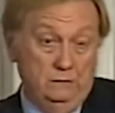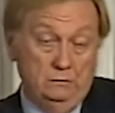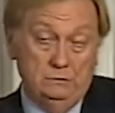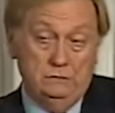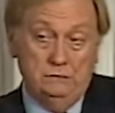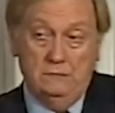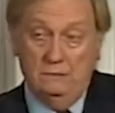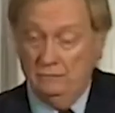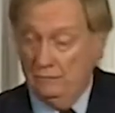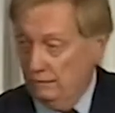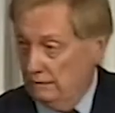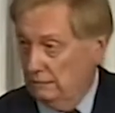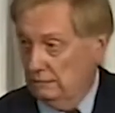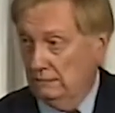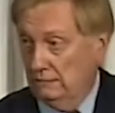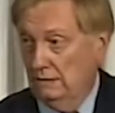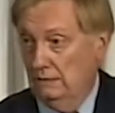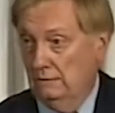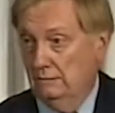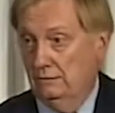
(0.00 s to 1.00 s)
That was never the
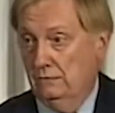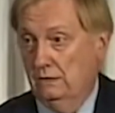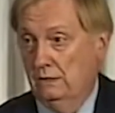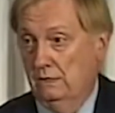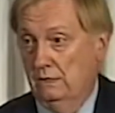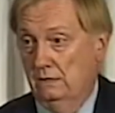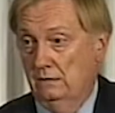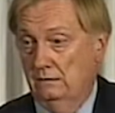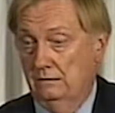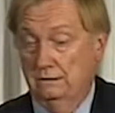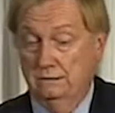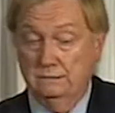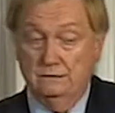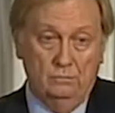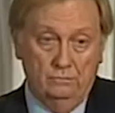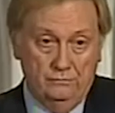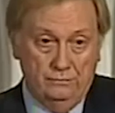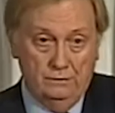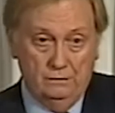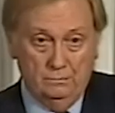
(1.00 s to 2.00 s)
intent of Congress, no
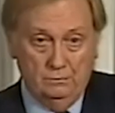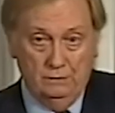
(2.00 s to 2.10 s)
federal